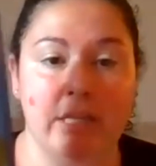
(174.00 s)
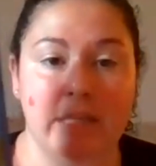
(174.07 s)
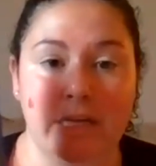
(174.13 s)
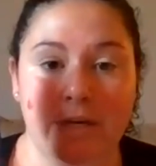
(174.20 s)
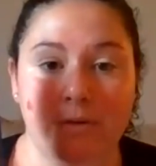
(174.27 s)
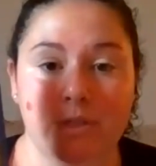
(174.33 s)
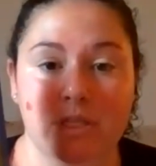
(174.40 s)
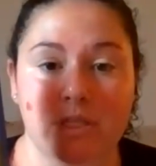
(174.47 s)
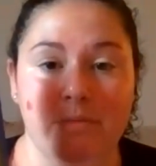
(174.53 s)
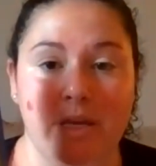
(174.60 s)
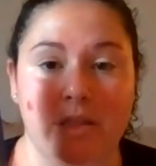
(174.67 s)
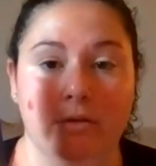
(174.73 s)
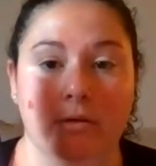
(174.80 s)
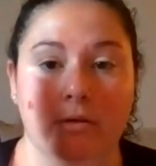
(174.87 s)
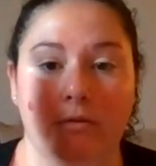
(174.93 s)
do they use to
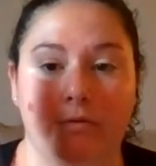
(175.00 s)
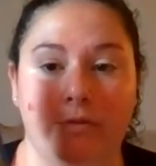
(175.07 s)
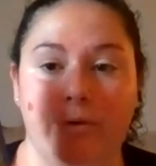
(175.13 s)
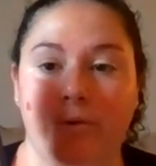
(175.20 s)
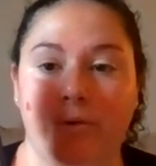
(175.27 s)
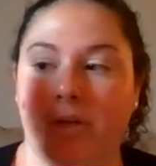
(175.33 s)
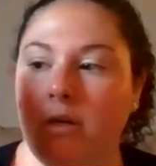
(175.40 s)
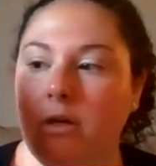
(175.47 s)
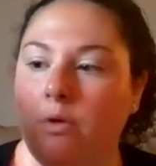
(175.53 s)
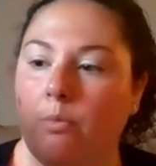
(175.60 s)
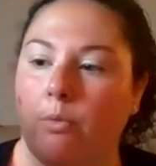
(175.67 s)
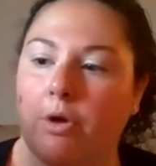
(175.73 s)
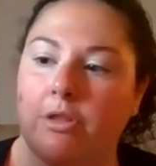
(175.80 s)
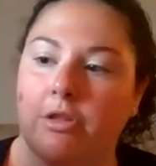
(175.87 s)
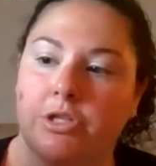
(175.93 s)
make their own food?
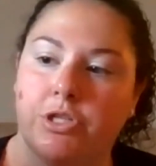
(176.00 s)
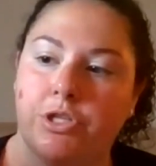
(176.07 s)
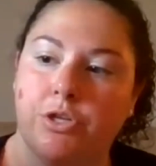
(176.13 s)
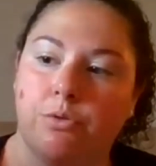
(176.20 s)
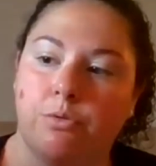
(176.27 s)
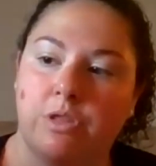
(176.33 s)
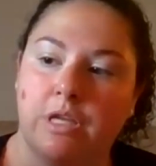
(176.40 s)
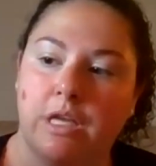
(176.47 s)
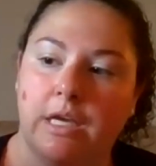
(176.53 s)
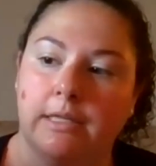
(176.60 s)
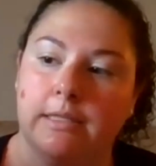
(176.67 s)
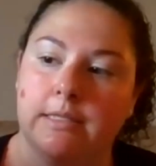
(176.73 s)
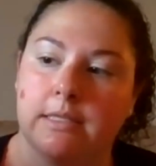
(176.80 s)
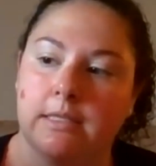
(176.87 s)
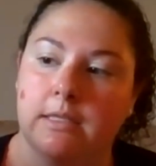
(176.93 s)
What are the 2
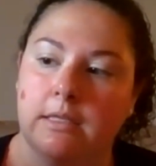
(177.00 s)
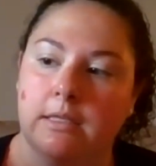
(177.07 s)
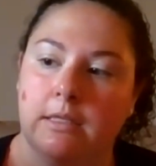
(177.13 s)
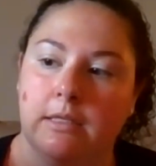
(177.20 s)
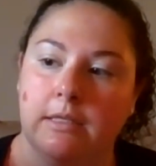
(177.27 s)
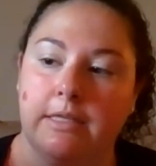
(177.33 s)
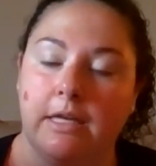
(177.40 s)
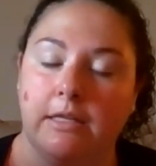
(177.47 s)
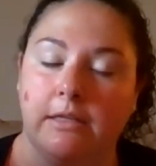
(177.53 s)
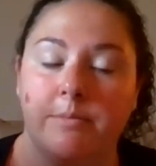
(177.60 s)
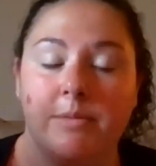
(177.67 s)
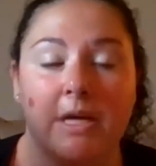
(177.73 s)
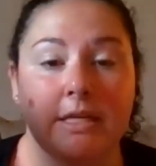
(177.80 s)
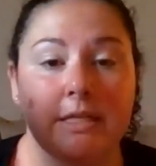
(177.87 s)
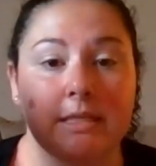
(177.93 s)
things? Yell them
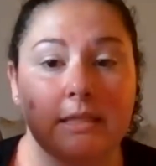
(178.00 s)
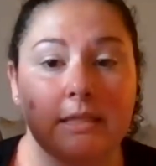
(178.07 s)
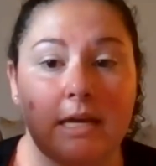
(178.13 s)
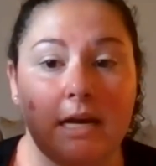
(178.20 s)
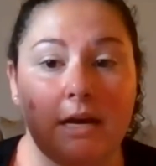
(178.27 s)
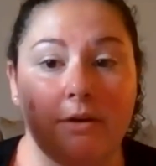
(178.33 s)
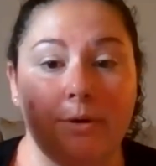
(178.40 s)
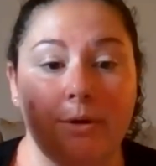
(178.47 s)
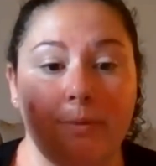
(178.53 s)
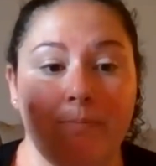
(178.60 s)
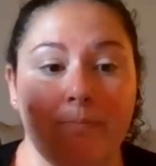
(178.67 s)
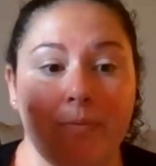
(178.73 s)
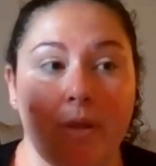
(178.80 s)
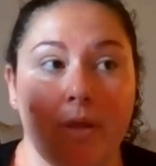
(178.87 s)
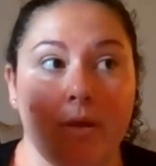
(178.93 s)
nice and loud.
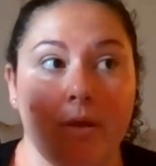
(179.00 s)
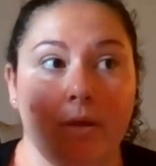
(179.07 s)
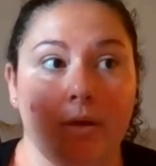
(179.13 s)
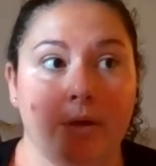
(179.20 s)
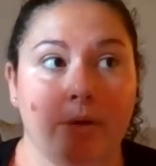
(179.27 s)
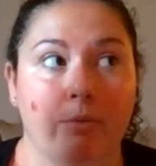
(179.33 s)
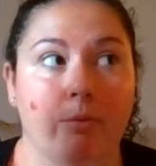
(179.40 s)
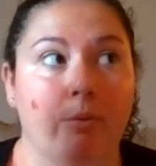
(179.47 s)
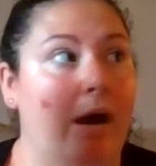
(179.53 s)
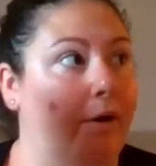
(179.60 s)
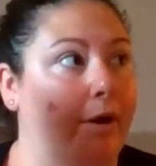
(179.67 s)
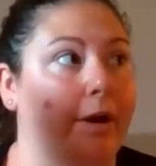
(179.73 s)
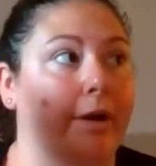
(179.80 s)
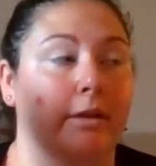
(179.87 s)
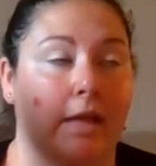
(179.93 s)
Wow,
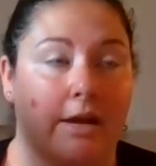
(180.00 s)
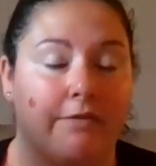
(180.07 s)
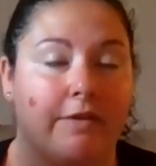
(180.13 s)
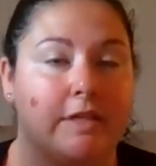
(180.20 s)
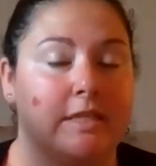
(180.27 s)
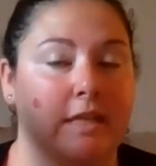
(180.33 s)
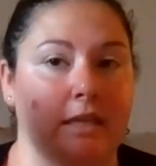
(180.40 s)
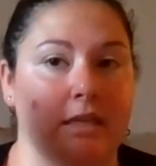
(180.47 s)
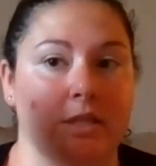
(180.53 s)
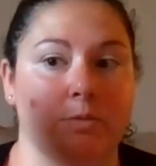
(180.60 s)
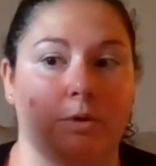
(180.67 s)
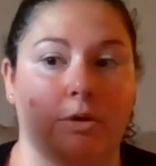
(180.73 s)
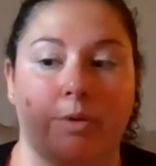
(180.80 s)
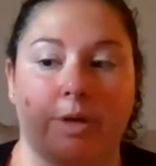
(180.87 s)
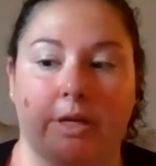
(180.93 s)
I heard a lot of friends say this
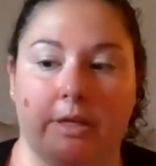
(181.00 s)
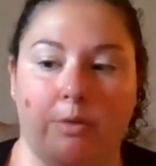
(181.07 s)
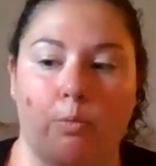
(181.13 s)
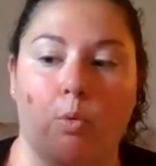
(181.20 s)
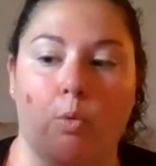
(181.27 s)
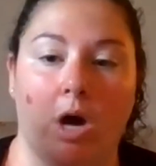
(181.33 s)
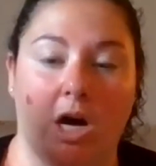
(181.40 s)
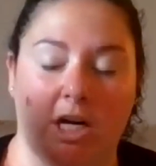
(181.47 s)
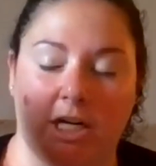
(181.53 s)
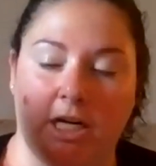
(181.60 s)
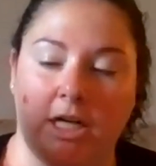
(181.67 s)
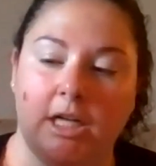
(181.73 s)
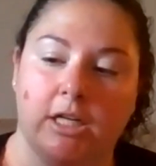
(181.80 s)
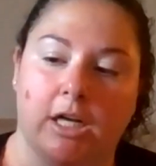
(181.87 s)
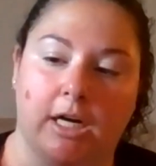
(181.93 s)
one quickly.
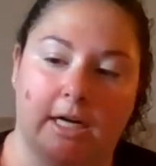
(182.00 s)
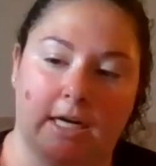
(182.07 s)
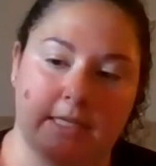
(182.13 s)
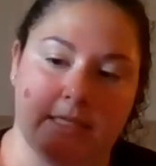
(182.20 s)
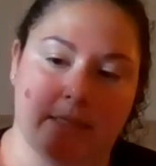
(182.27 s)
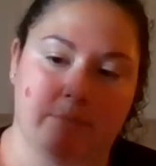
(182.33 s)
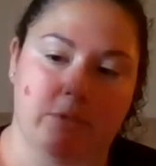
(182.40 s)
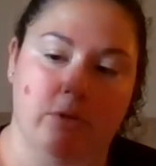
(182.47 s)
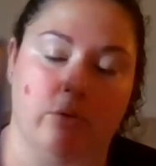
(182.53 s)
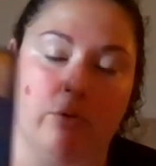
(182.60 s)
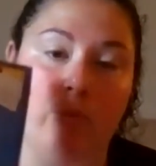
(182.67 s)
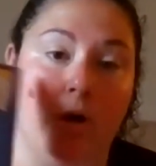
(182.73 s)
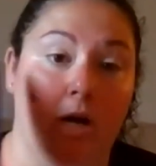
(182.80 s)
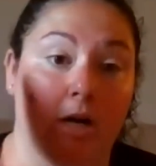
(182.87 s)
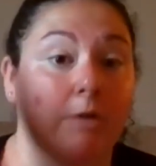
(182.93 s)
Water, awesome. So the
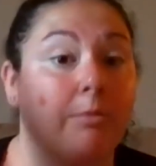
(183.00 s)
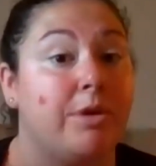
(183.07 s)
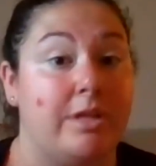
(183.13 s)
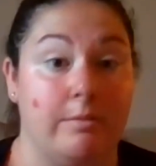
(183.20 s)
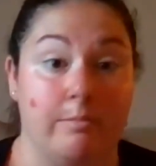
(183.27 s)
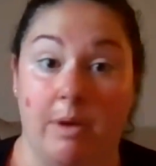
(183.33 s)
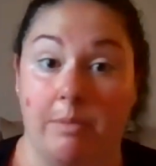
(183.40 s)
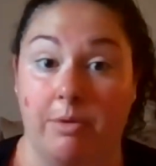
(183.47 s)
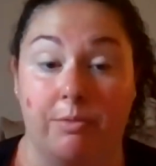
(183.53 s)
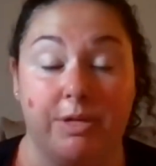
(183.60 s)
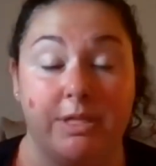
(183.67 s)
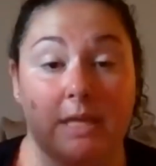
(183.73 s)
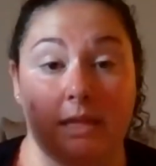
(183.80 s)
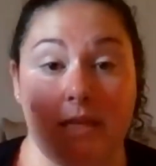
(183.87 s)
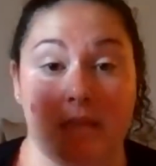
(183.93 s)
water, remember we
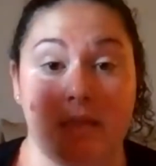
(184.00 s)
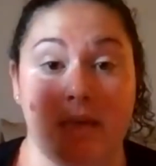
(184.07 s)
said that